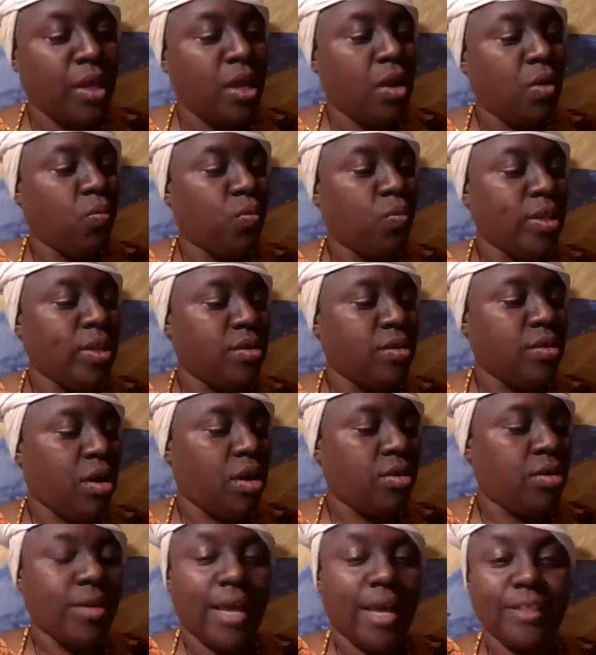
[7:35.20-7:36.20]
crazy
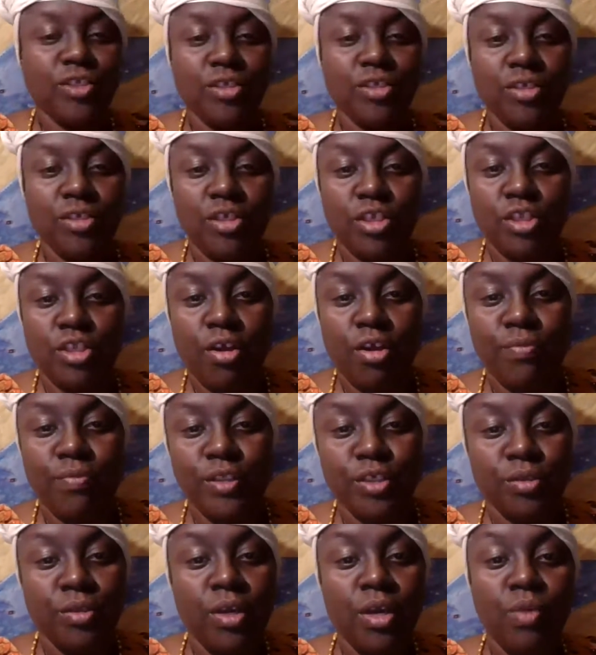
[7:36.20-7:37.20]
thing when
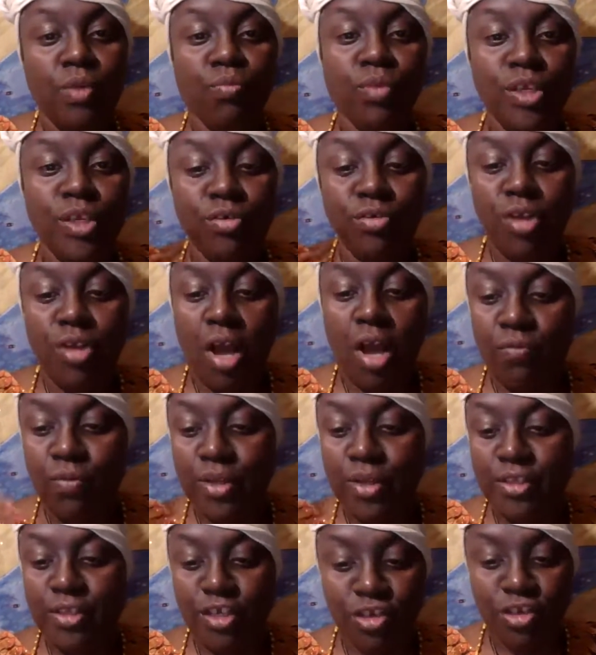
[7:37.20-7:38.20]
you
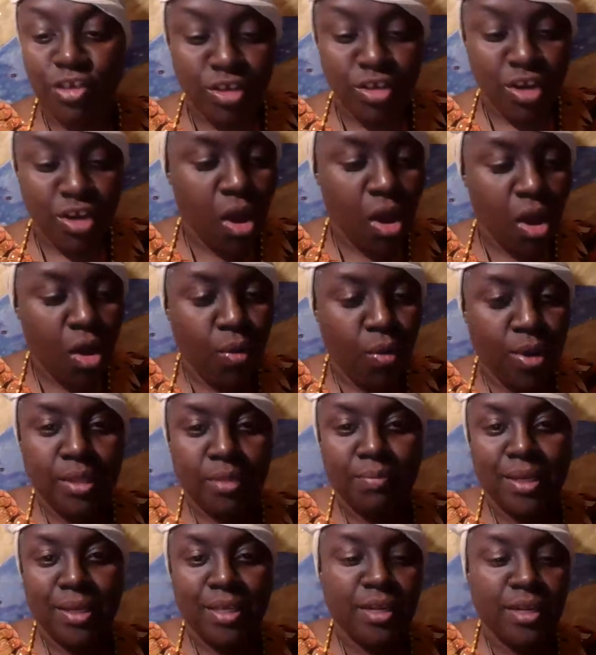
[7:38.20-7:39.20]
don't really know what the
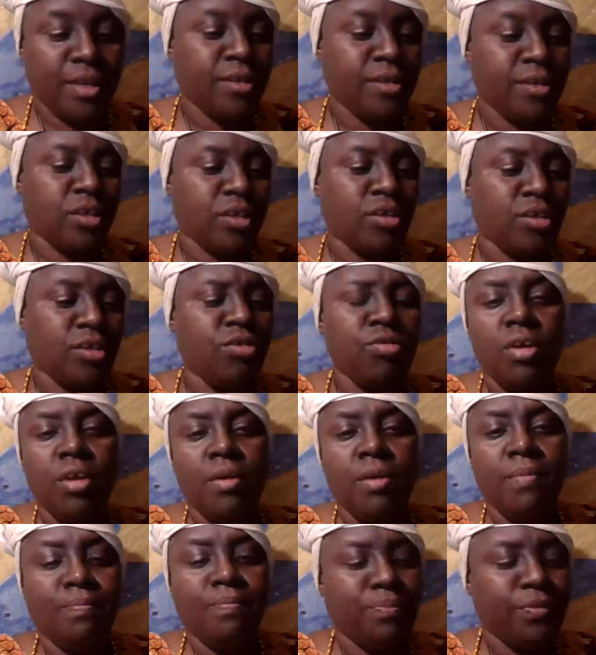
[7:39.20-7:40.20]
beat is, or you
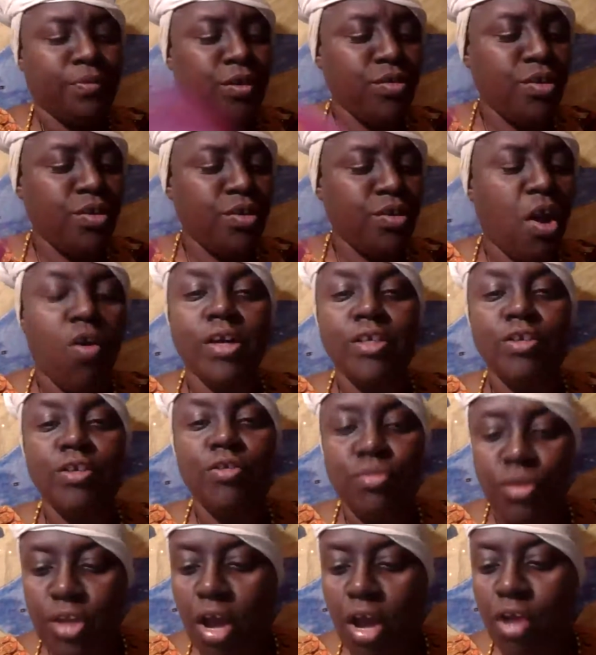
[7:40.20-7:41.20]
know
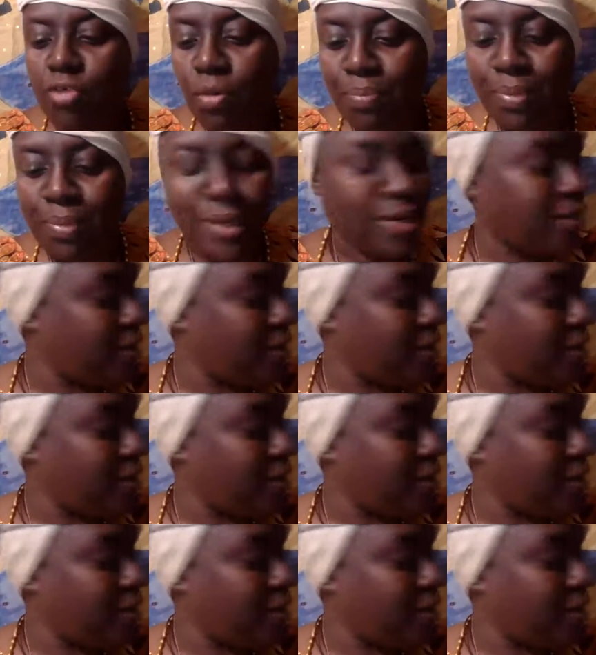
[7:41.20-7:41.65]
your beat,